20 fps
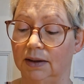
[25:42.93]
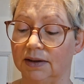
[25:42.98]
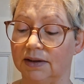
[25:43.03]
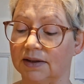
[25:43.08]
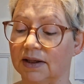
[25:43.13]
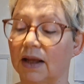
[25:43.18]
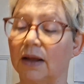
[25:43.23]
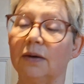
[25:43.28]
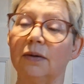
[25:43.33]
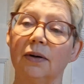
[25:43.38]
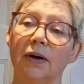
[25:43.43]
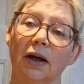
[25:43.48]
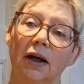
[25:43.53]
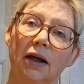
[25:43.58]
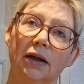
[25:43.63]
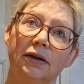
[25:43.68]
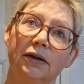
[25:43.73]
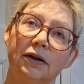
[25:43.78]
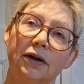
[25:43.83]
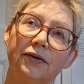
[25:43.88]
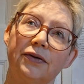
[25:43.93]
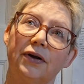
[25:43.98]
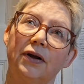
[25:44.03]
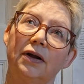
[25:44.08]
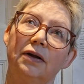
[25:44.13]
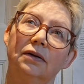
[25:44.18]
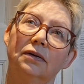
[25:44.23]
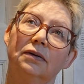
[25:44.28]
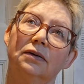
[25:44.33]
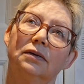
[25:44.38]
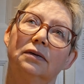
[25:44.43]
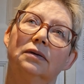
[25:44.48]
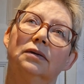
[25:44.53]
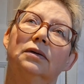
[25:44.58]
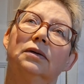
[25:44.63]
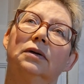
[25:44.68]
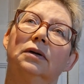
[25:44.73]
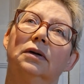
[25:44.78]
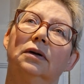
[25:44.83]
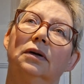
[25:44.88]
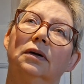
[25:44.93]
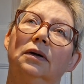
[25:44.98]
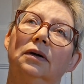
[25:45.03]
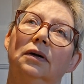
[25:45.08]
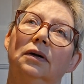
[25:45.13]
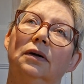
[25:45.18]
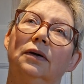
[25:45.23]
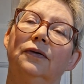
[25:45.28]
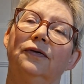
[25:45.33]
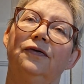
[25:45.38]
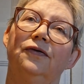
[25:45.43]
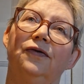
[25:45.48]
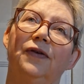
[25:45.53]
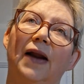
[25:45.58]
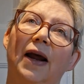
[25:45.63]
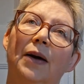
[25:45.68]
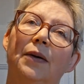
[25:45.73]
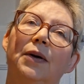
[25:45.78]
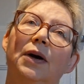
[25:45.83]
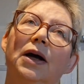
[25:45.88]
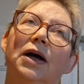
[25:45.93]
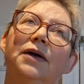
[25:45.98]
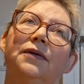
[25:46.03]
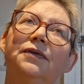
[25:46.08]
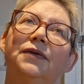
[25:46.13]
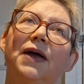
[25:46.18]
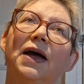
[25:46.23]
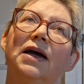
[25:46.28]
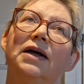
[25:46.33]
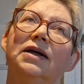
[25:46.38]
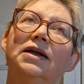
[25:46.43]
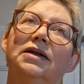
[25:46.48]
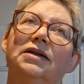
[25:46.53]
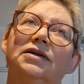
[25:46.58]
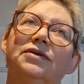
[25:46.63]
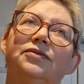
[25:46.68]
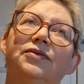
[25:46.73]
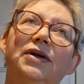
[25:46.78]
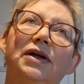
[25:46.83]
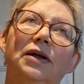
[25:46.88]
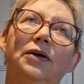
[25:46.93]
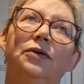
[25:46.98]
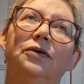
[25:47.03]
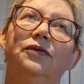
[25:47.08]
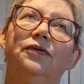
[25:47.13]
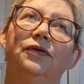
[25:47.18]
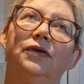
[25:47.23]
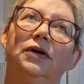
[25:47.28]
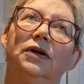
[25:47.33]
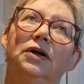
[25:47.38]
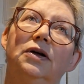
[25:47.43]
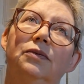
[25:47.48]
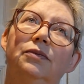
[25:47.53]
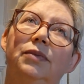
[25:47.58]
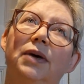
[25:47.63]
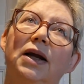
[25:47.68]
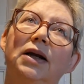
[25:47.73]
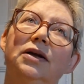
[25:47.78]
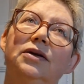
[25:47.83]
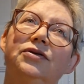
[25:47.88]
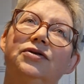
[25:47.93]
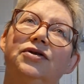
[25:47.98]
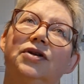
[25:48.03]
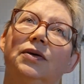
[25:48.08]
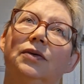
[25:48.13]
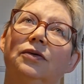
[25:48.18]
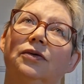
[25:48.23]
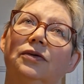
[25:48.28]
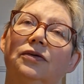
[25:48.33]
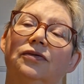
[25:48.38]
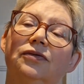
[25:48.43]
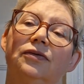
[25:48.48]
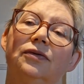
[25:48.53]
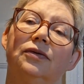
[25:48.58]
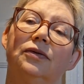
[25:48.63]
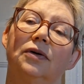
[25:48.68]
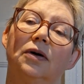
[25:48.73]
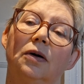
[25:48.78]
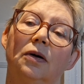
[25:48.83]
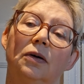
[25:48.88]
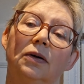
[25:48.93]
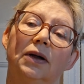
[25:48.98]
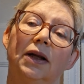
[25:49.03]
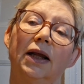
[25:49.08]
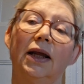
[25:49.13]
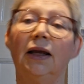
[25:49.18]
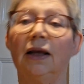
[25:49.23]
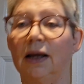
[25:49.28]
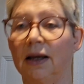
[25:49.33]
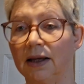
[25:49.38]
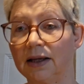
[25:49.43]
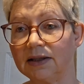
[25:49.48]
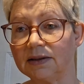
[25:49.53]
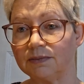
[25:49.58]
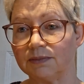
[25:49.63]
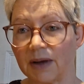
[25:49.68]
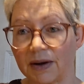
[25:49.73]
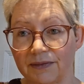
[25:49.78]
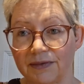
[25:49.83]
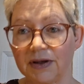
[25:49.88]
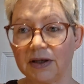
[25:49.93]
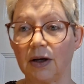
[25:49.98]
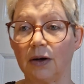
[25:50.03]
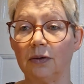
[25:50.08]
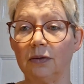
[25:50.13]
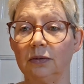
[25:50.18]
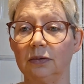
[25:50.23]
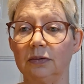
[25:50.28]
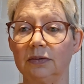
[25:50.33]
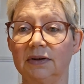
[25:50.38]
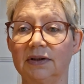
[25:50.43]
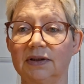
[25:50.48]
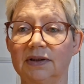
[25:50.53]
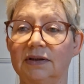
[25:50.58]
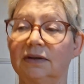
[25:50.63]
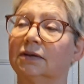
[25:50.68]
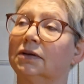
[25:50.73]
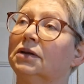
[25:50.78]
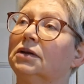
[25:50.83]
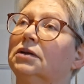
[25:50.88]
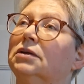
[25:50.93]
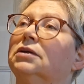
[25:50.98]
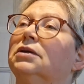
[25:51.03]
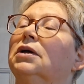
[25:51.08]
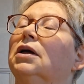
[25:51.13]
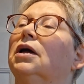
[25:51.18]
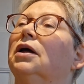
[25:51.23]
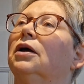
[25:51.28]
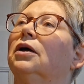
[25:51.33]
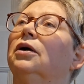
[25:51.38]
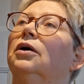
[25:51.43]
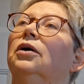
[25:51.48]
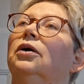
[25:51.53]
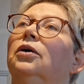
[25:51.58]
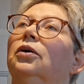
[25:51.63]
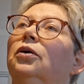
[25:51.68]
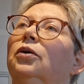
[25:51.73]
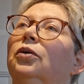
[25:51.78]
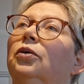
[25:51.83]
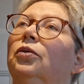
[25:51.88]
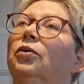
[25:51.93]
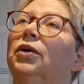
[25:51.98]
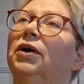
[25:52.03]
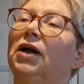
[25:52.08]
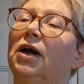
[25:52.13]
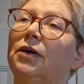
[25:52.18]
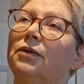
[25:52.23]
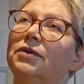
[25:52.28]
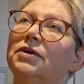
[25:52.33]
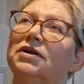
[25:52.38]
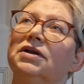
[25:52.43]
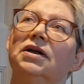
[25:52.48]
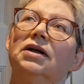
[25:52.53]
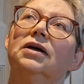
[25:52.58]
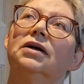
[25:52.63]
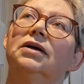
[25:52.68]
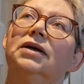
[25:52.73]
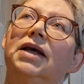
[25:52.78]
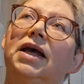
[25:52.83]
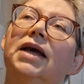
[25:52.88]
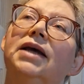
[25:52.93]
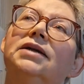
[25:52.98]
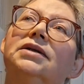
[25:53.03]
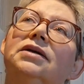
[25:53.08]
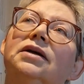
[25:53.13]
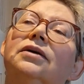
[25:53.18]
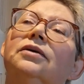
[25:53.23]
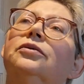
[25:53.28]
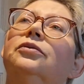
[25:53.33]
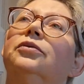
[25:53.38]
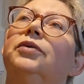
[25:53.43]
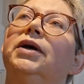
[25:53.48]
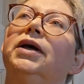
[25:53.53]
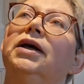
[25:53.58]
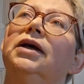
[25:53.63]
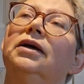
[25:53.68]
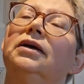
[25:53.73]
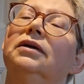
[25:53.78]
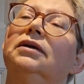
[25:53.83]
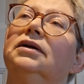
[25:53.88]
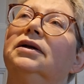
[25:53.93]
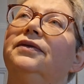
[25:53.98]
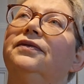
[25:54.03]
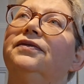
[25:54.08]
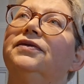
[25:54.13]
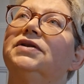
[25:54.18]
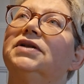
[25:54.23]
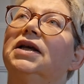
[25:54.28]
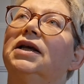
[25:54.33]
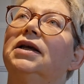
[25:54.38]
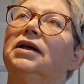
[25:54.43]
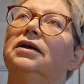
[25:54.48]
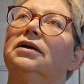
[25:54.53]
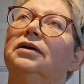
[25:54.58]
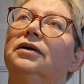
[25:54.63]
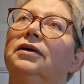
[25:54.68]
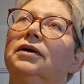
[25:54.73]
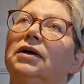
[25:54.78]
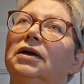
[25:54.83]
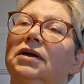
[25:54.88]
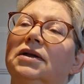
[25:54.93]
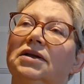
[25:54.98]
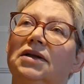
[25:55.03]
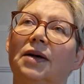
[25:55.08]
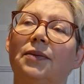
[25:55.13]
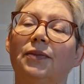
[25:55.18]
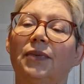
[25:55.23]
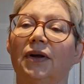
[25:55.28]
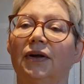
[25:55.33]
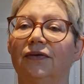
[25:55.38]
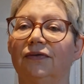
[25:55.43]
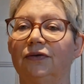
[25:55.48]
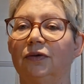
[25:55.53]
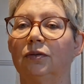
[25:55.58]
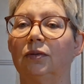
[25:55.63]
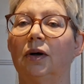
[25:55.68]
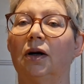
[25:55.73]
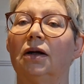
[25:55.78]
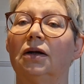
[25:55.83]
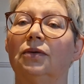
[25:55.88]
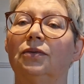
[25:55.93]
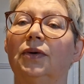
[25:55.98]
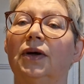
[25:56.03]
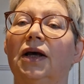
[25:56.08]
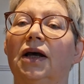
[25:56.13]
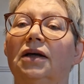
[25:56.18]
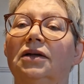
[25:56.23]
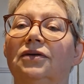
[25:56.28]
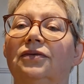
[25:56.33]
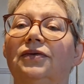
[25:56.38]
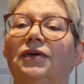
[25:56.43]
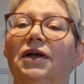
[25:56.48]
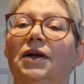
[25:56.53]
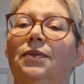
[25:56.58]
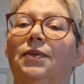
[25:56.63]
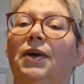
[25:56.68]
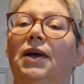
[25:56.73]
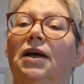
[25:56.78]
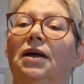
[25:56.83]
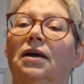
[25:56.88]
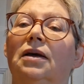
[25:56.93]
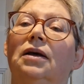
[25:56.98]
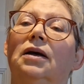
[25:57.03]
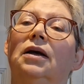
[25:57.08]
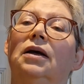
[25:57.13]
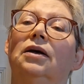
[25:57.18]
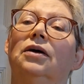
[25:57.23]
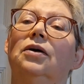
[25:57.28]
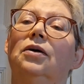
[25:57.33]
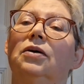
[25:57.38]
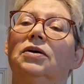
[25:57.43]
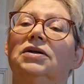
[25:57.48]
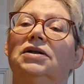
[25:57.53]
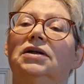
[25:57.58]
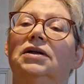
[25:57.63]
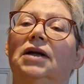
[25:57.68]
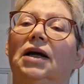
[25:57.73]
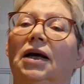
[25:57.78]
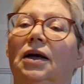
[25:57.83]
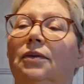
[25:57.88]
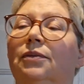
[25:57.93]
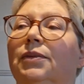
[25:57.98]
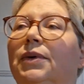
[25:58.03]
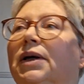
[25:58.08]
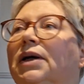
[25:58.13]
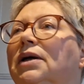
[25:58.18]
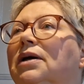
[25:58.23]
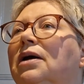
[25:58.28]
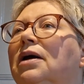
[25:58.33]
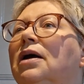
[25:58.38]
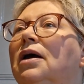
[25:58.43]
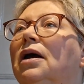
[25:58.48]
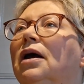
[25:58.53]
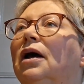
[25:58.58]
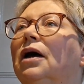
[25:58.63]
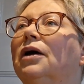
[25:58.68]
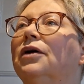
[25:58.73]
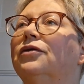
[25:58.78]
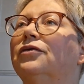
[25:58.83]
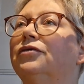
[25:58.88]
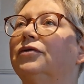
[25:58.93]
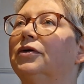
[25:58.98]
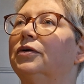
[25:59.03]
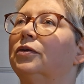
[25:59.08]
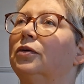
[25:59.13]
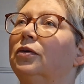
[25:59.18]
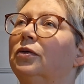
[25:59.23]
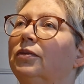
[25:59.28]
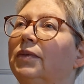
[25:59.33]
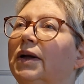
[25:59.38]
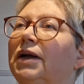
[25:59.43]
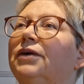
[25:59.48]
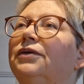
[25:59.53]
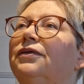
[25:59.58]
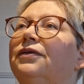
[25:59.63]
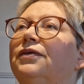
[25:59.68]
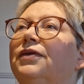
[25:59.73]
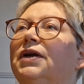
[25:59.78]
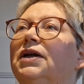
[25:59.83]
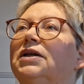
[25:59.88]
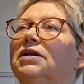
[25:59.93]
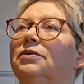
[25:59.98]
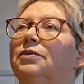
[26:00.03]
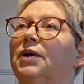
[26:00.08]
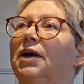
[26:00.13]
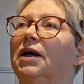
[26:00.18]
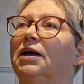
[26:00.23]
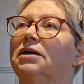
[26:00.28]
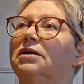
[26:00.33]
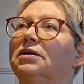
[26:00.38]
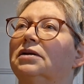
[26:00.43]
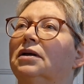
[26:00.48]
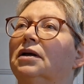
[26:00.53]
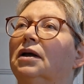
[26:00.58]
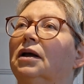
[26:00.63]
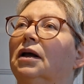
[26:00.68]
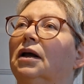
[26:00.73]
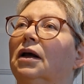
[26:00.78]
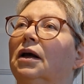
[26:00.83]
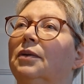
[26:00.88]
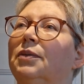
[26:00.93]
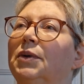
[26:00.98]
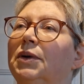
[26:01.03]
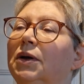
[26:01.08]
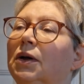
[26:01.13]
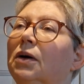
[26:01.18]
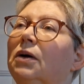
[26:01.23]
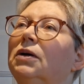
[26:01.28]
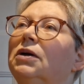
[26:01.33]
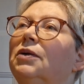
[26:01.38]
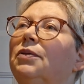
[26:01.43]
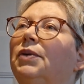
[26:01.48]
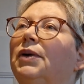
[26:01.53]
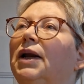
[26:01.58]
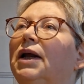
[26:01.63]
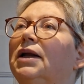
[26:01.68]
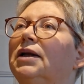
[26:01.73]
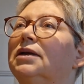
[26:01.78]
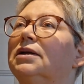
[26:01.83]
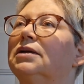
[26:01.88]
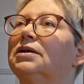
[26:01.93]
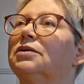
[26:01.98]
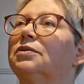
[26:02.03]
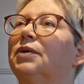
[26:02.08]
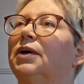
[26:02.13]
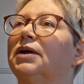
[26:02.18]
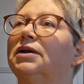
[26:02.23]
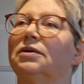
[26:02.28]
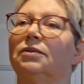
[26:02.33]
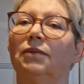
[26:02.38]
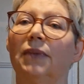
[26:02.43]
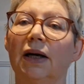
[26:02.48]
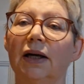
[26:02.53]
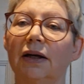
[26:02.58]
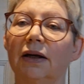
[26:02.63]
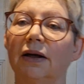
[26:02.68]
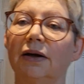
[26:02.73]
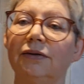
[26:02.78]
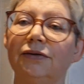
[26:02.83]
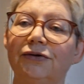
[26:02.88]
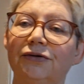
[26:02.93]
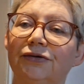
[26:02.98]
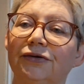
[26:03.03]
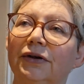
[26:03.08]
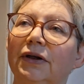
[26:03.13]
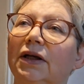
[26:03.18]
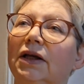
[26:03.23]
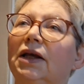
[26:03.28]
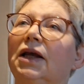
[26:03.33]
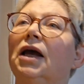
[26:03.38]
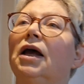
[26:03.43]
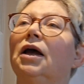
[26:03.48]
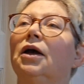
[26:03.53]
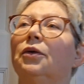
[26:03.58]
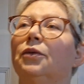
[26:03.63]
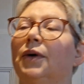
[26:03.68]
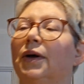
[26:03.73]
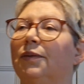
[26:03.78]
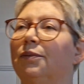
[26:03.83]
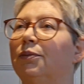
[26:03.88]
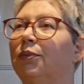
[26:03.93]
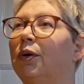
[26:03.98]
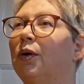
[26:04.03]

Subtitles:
So another flower that is really good for companionship gardening is marigolds. When I was a kid, we lived in Zambia for a while and we had a really big garden out back and grew all manner of things. We had a banana plant, we had a mango tree, we had